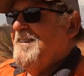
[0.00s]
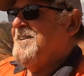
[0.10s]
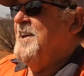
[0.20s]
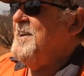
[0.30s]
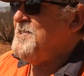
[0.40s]

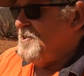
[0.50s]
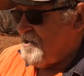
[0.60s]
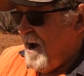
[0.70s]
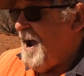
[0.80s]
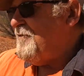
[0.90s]
So here's the
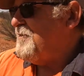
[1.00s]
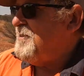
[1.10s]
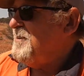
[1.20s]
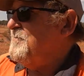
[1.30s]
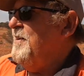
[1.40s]
shaft,
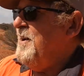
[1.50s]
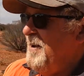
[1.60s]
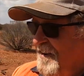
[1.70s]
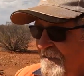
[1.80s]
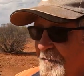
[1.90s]

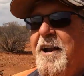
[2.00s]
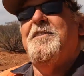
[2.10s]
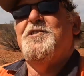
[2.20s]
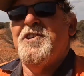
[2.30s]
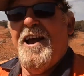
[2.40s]
one
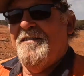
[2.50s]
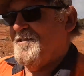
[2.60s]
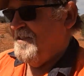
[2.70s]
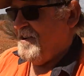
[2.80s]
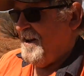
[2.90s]
of the
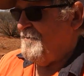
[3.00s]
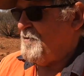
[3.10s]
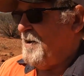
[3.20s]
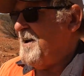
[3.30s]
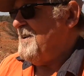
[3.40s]
shafts that I'm going to have a
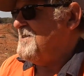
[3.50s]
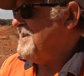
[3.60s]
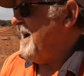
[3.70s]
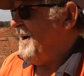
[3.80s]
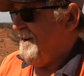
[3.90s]
crack at
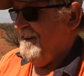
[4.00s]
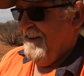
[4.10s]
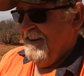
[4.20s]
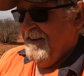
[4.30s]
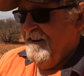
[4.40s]
today.
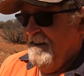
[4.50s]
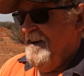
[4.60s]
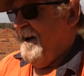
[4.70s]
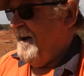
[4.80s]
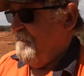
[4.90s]

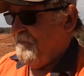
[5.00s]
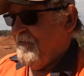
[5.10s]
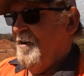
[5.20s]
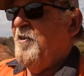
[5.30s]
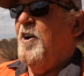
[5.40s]
I
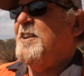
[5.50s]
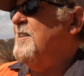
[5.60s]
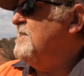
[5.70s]
like